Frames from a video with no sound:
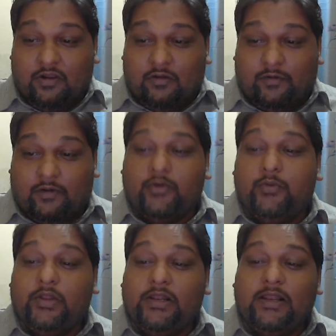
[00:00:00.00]
for
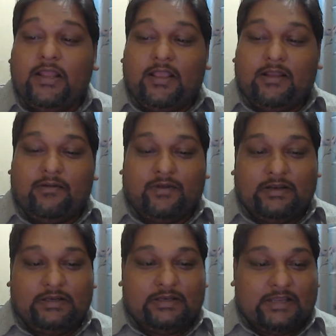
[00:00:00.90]
goodwill and
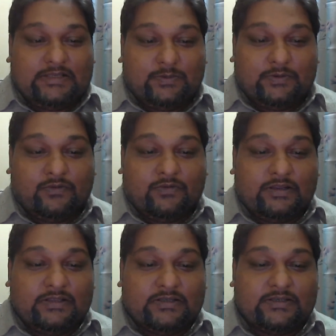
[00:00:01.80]
friendly ties between
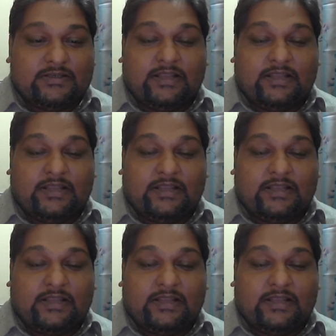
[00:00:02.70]
religious